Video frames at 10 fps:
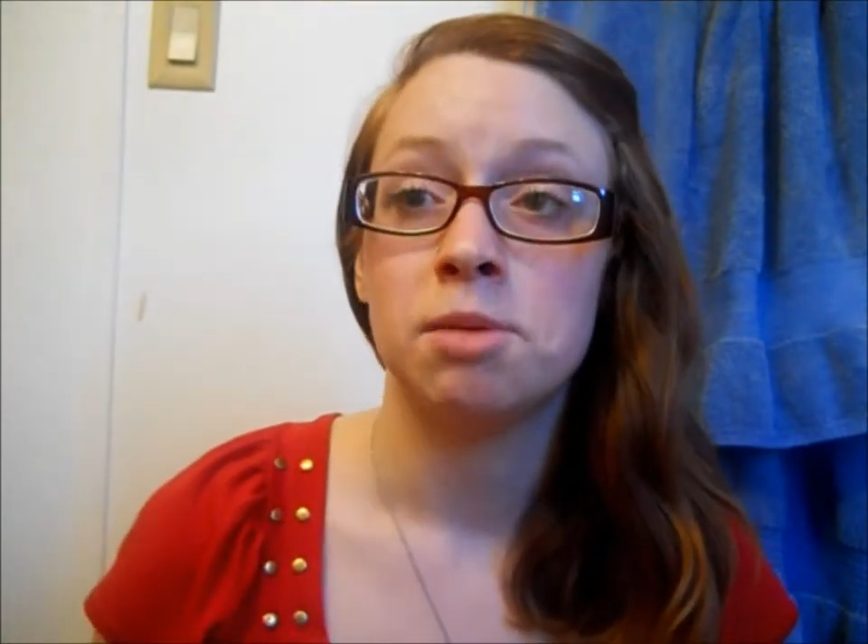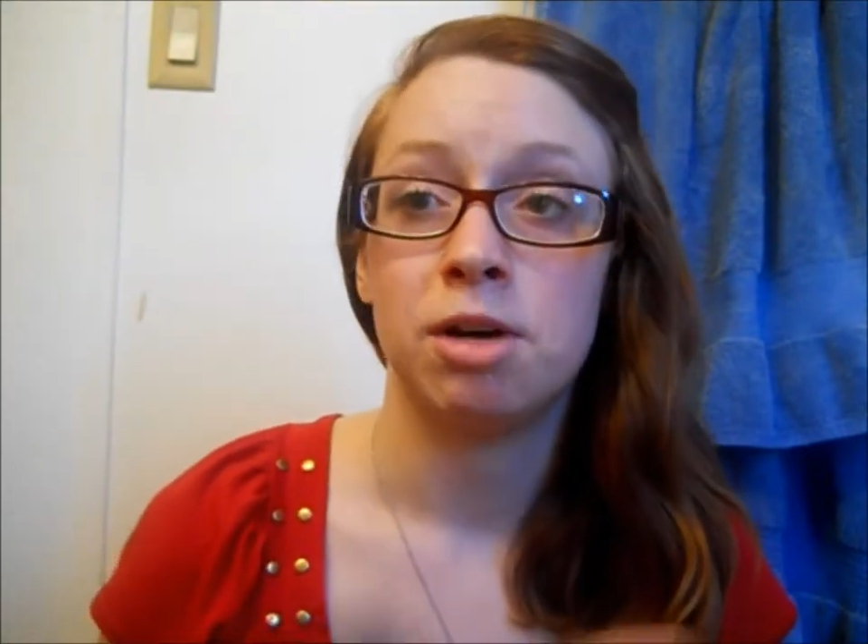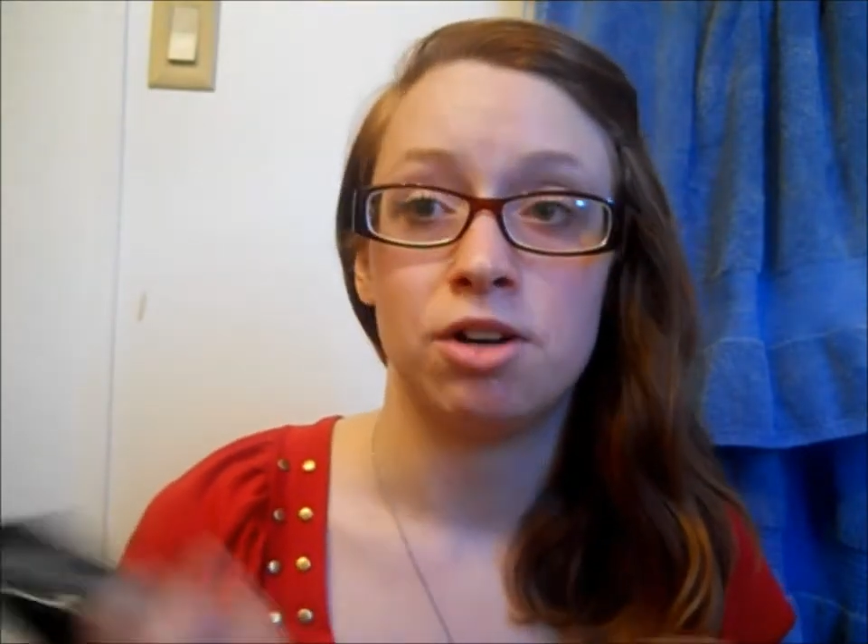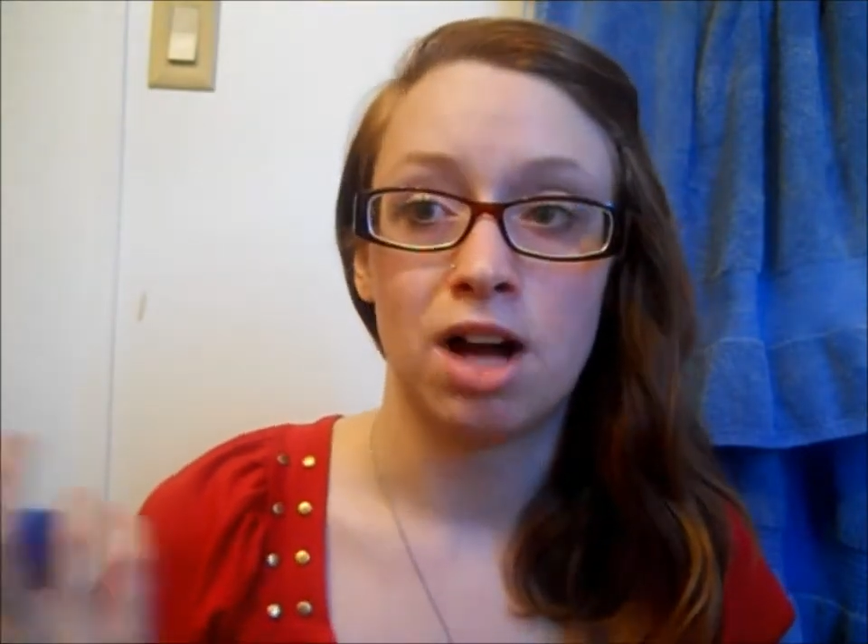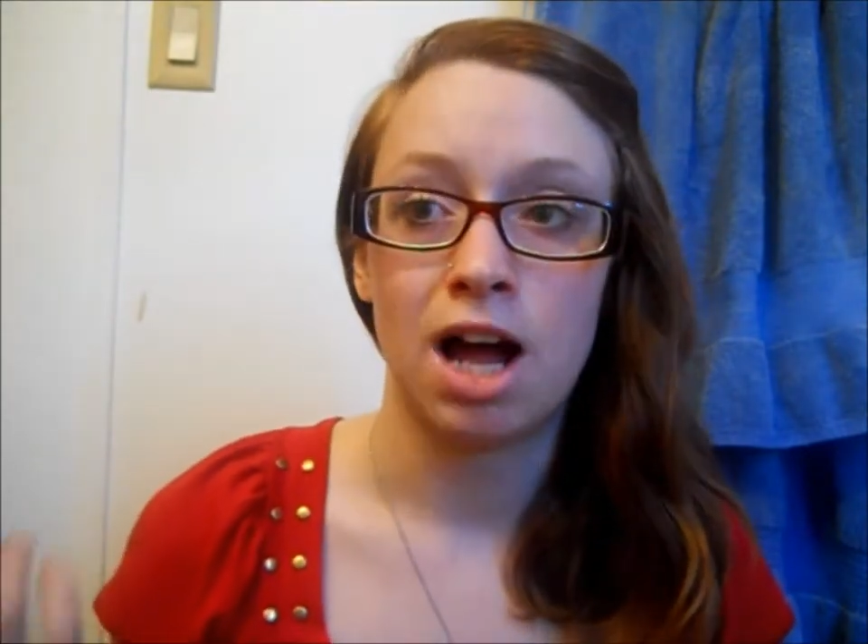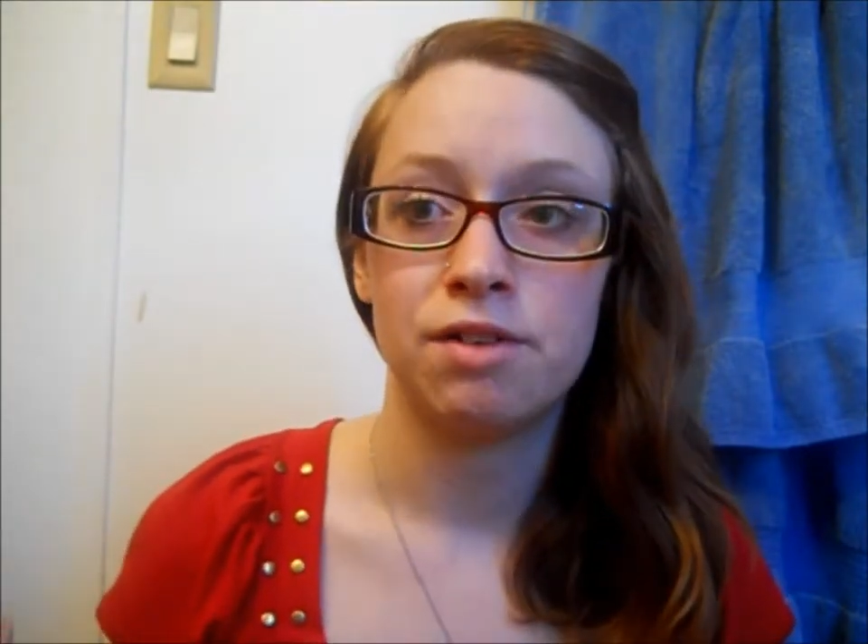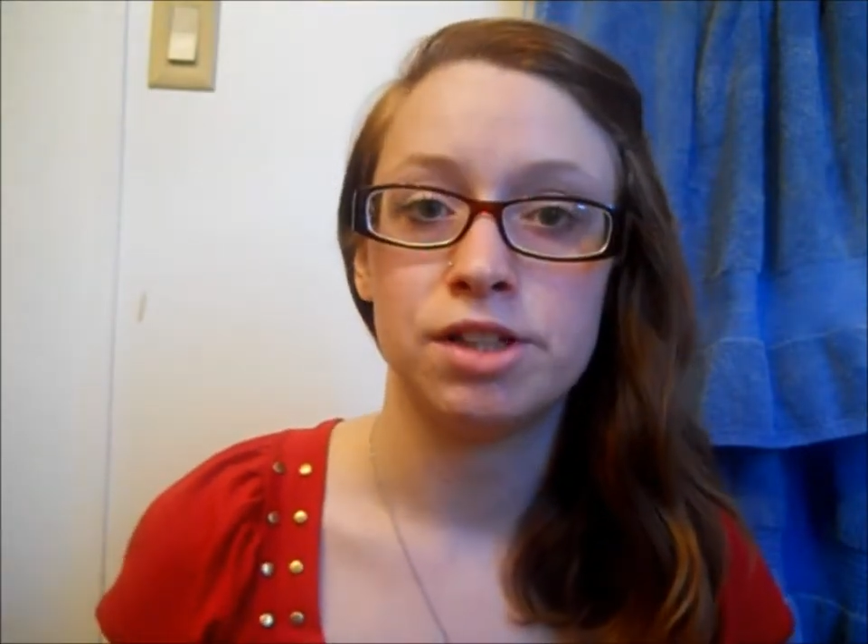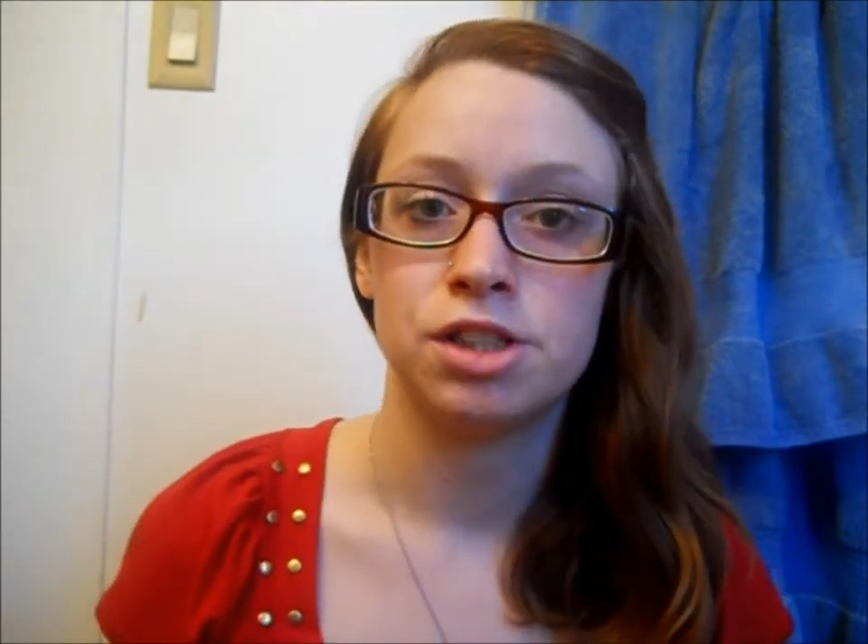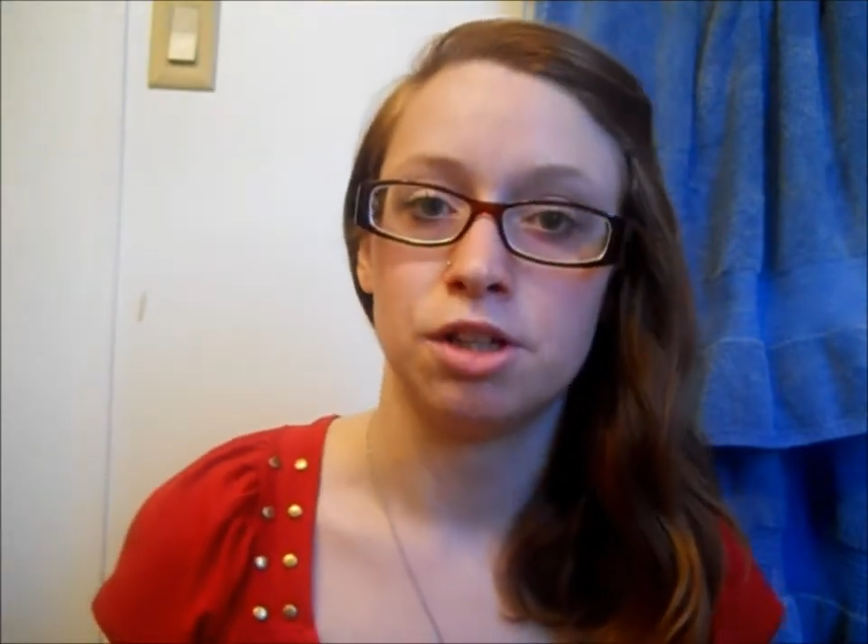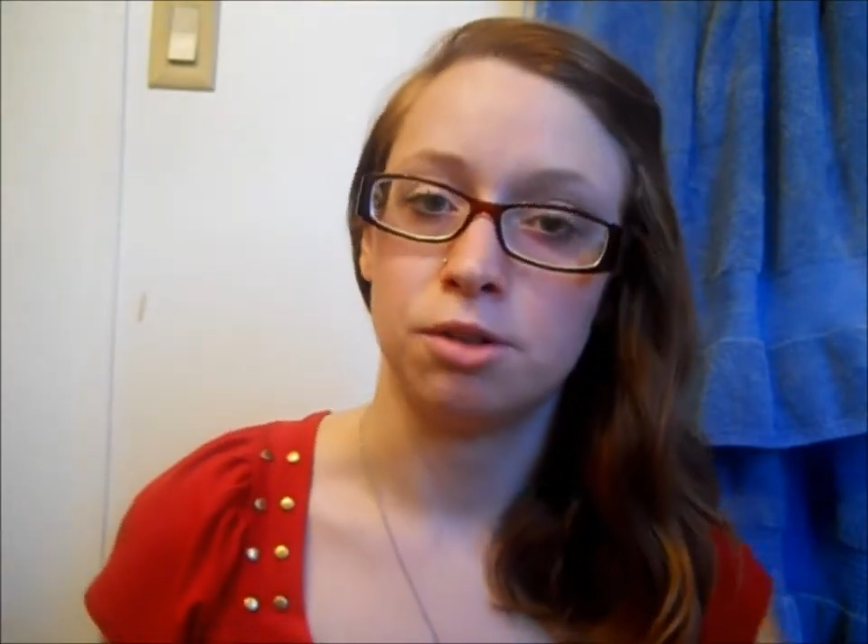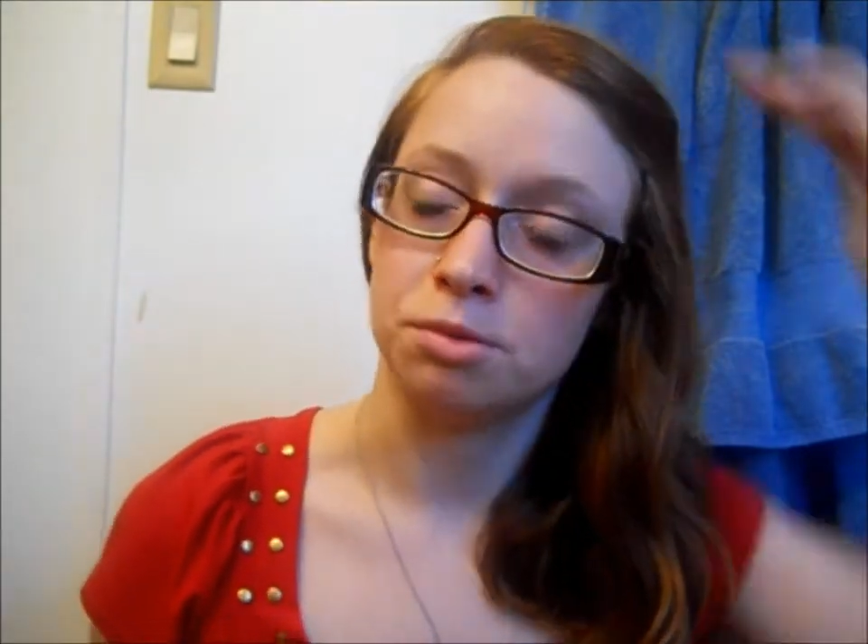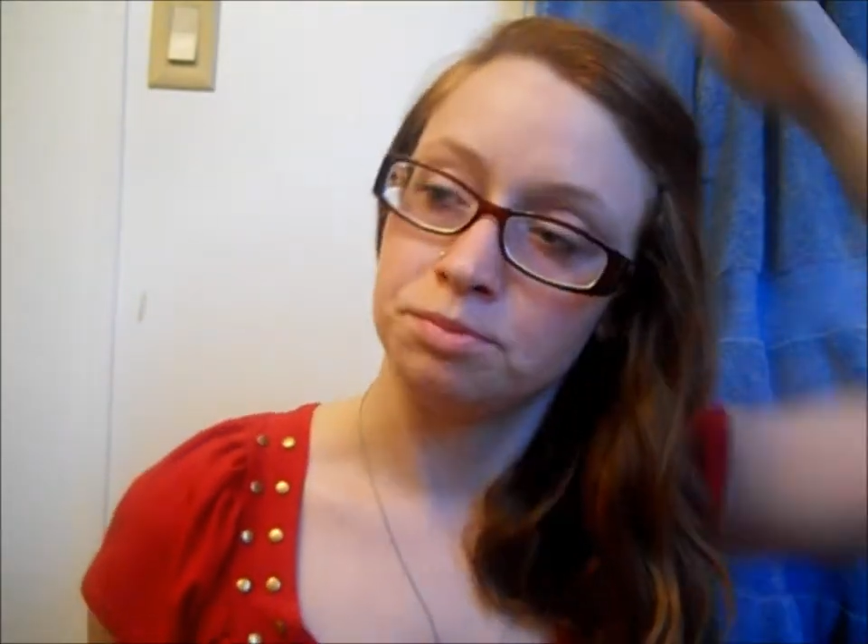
but I don't have it, so